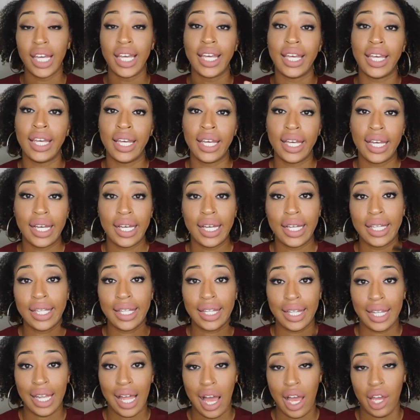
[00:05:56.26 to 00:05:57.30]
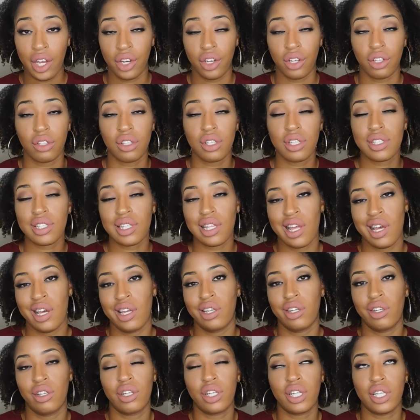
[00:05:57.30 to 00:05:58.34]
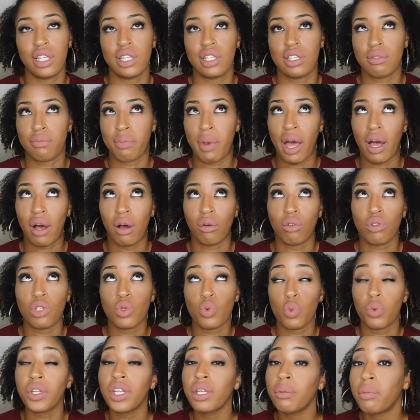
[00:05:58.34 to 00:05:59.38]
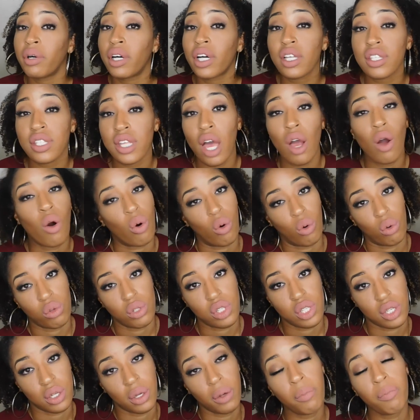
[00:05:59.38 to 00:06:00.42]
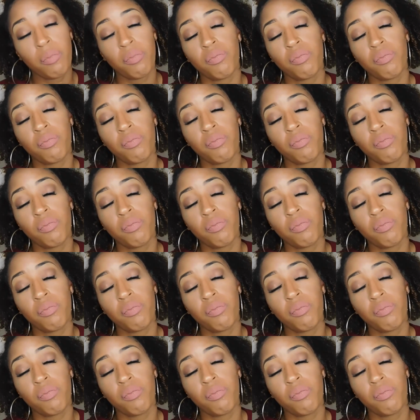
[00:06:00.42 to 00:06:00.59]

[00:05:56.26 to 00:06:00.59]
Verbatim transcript: Ink liner. This liner is about twenty bucks at Ulta.